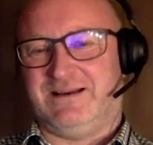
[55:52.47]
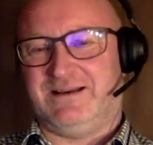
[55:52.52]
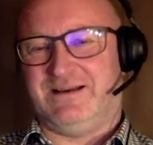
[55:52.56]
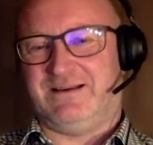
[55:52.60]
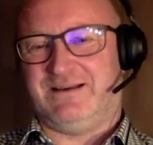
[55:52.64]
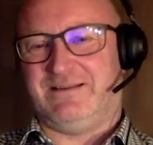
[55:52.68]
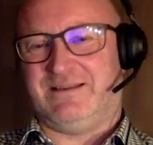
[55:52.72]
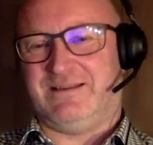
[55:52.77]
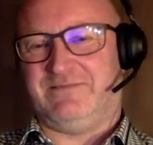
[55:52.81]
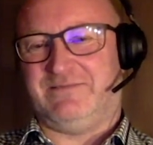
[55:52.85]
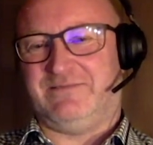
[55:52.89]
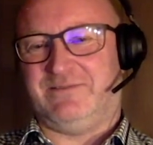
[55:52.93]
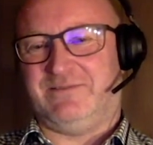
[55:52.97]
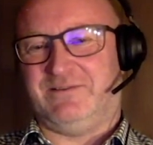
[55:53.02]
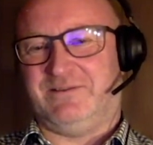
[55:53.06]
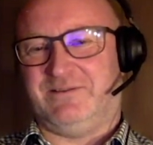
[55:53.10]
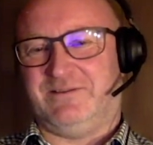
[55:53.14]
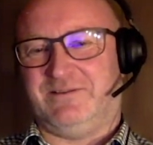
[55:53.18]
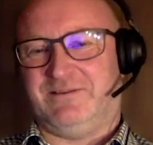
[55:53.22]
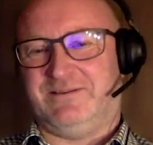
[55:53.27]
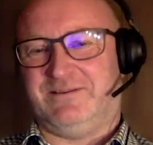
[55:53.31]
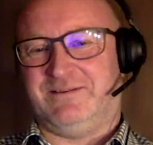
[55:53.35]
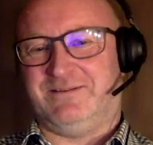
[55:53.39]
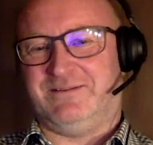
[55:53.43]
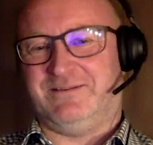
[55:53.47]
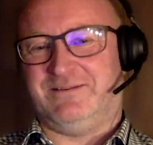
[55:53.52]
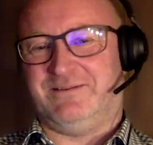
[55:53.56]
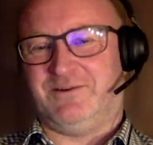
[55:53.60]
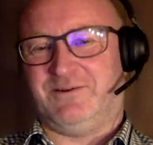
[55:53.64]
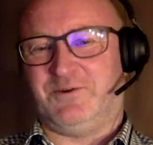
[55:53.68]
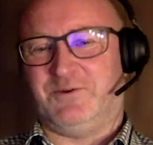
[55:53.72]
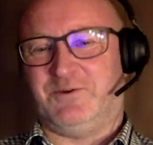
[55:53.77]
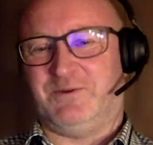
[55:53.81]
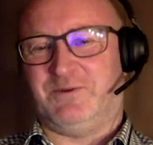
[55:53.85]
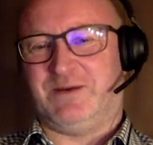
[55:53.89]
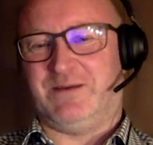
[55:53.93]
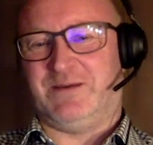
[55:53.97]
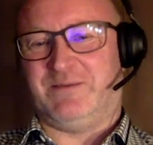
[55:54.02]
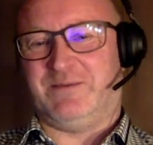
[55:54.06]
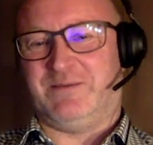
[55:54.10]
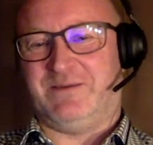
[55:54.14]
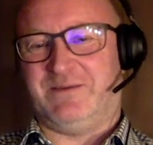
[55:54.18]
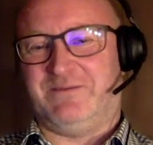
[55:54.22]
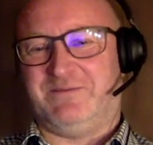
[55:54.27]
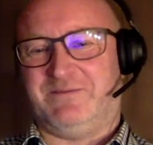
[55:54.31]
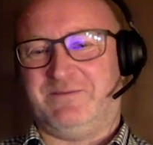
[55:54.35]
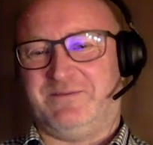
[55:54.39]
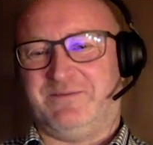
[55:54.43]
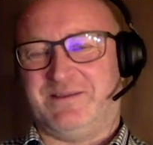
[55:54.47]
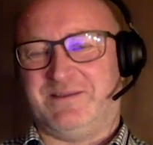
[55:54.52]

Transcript: That will occupy me